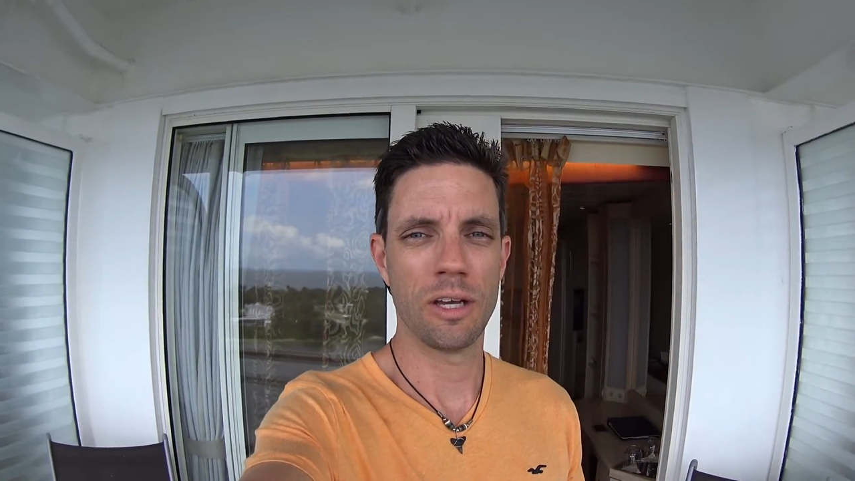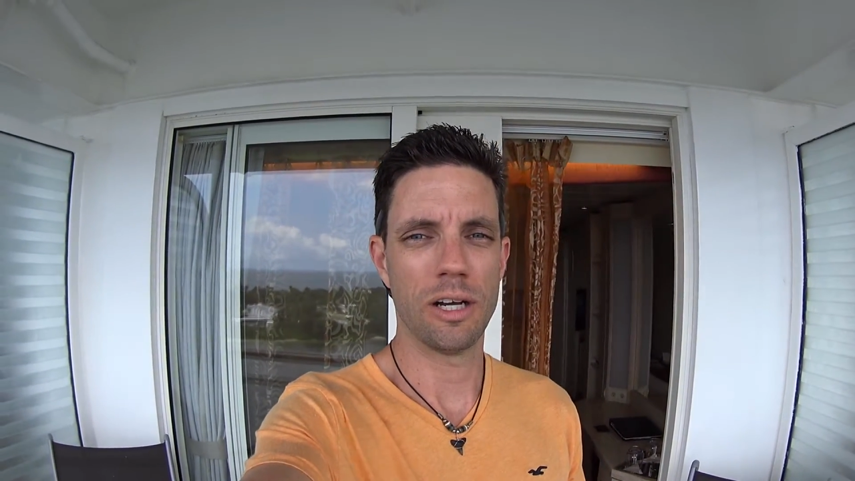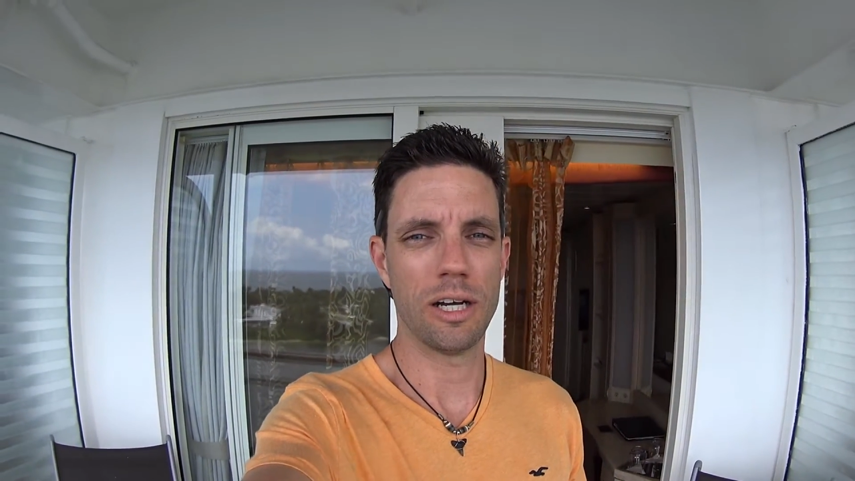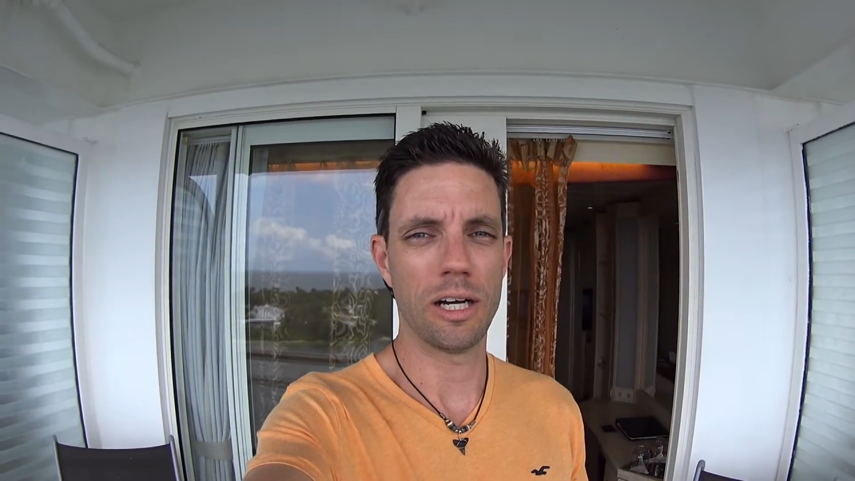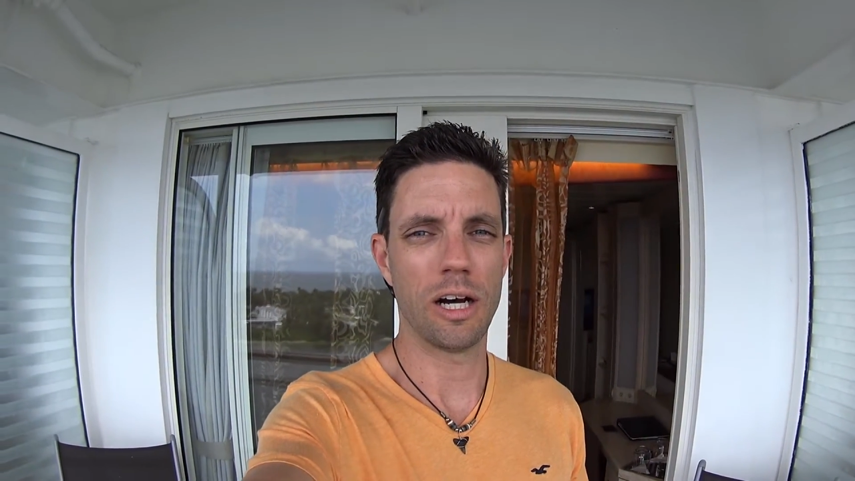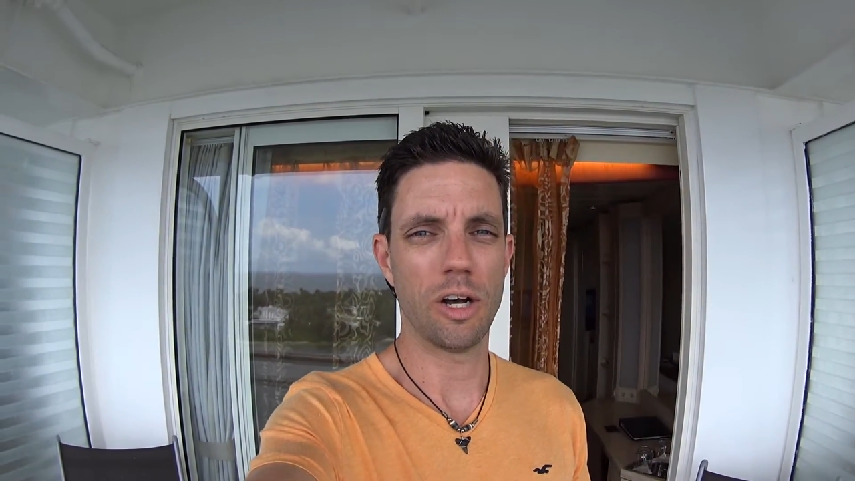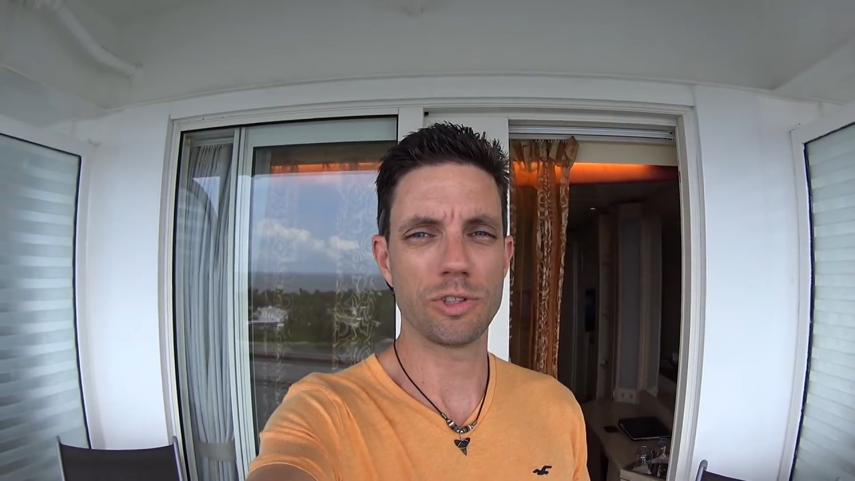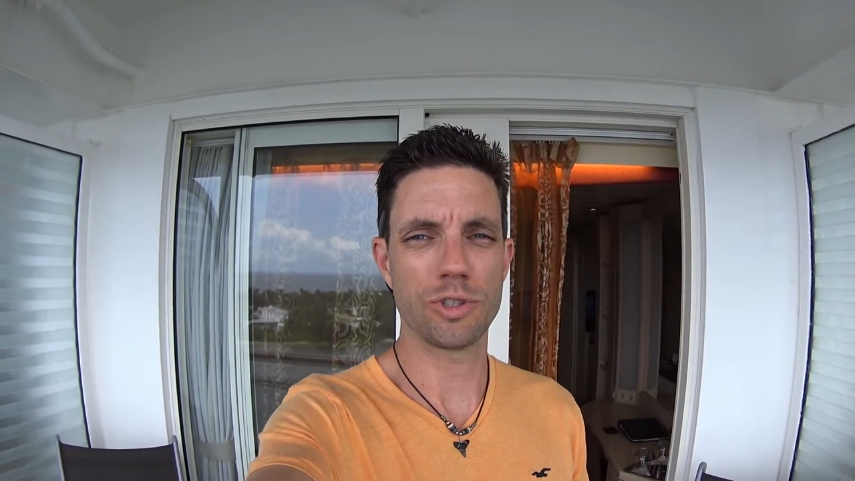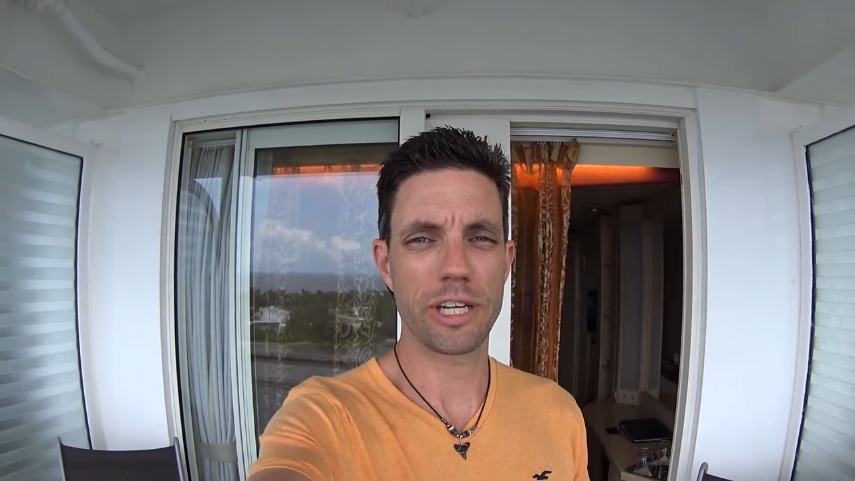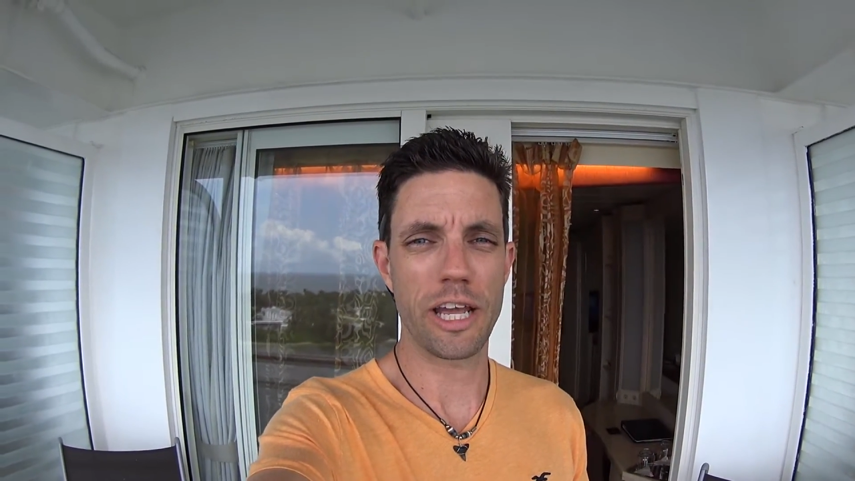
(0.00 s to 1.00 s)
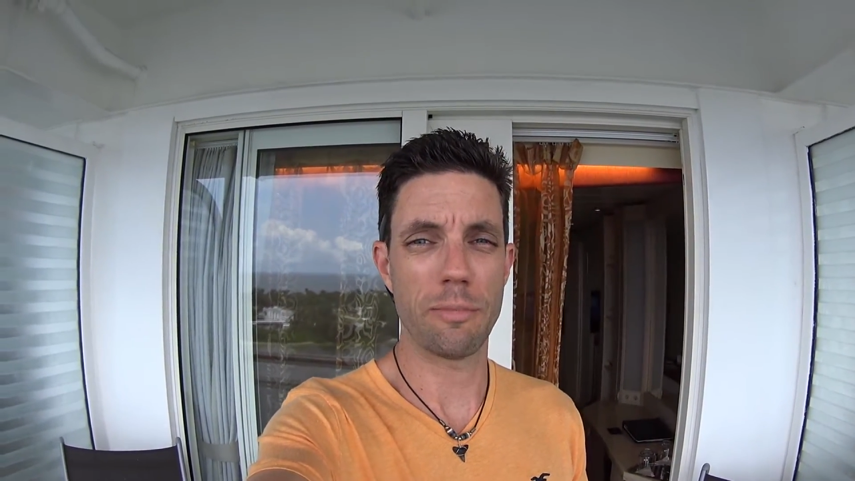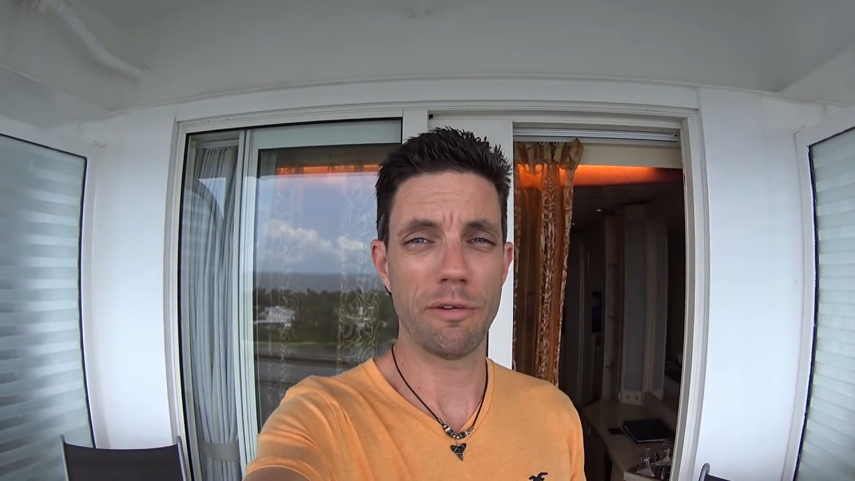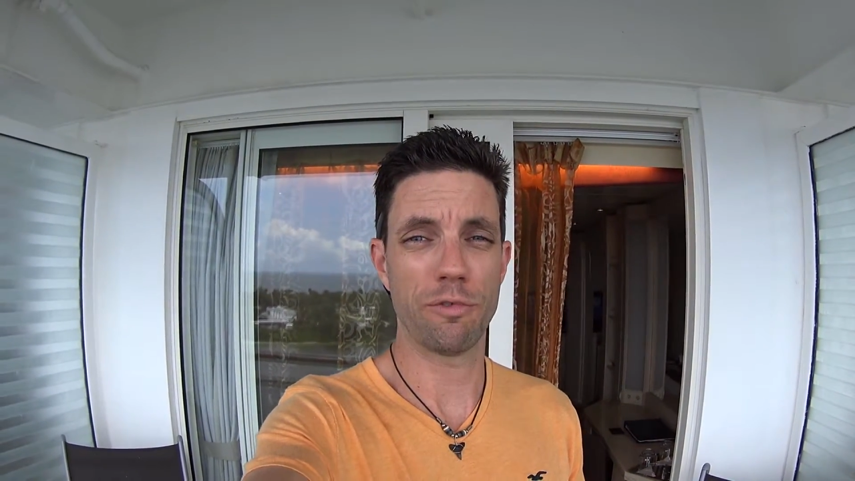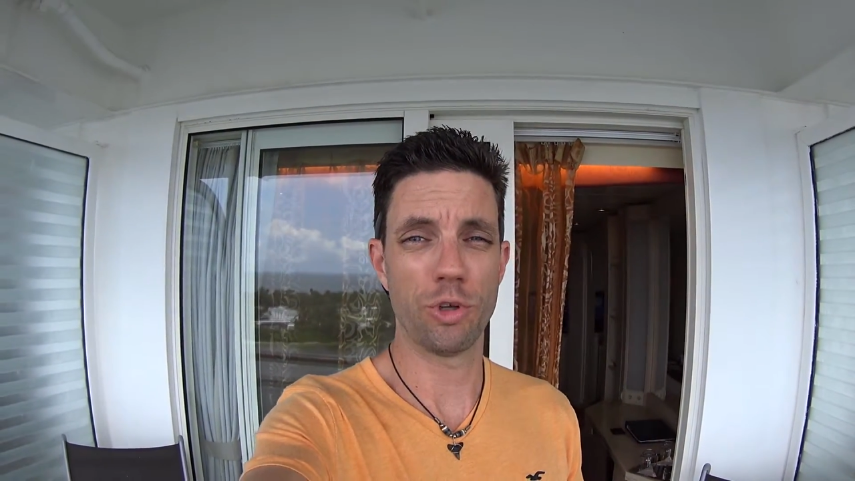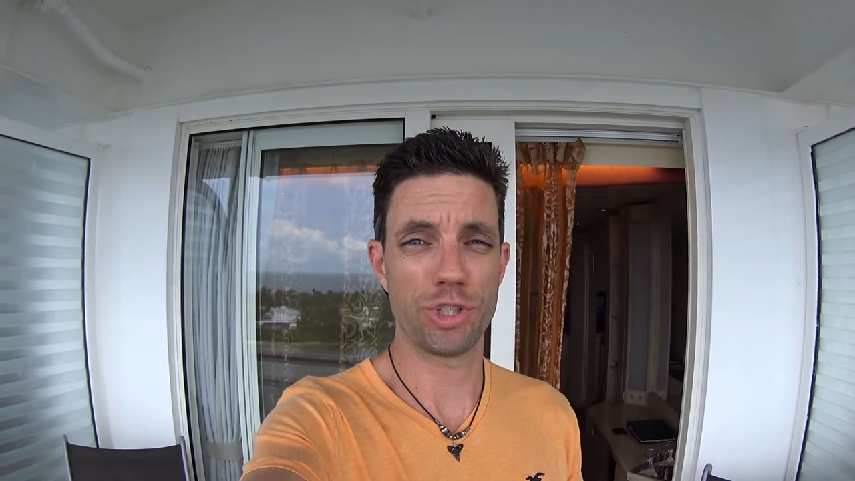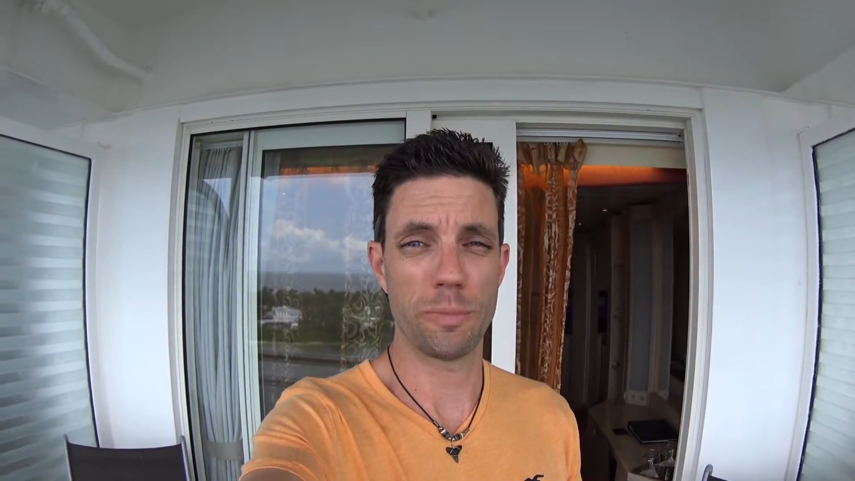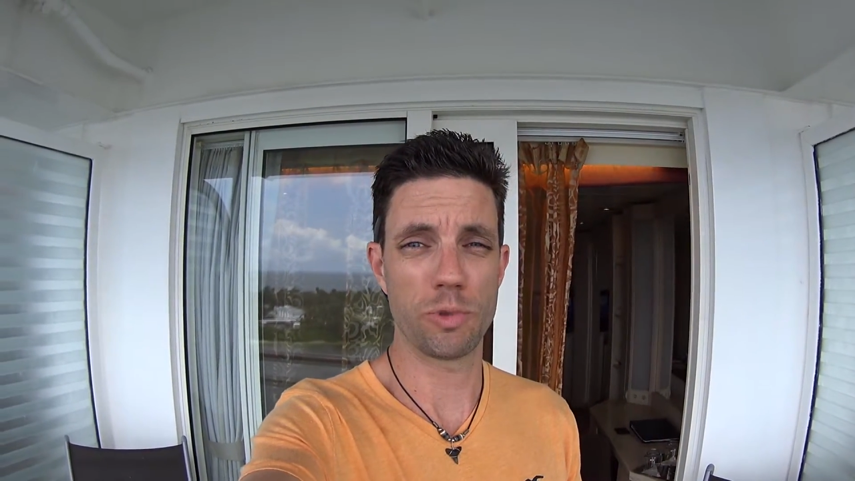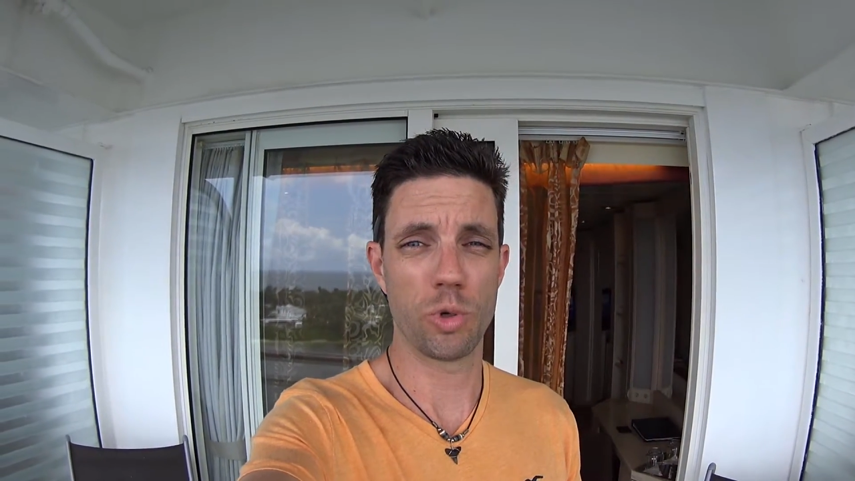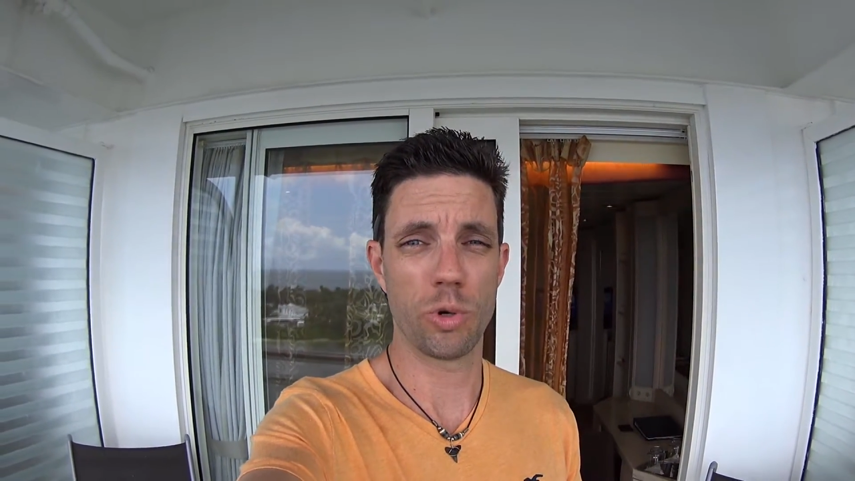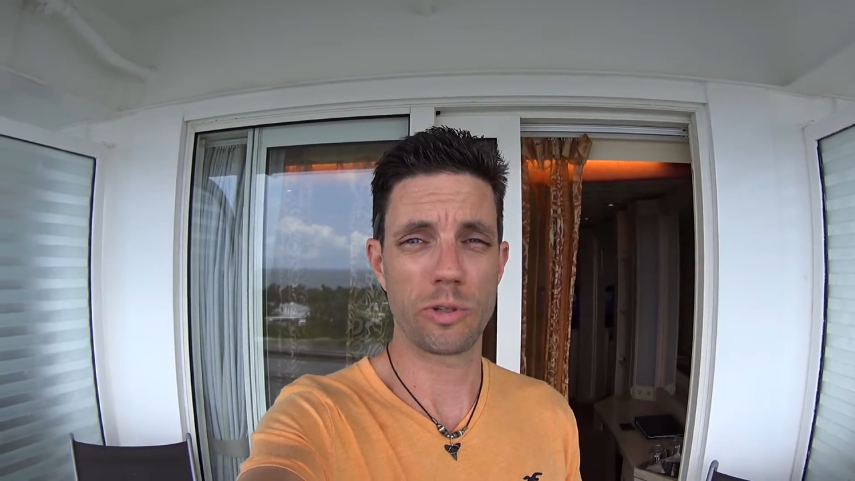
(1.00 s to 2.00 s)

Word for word: Uh, also check out my full ship tour,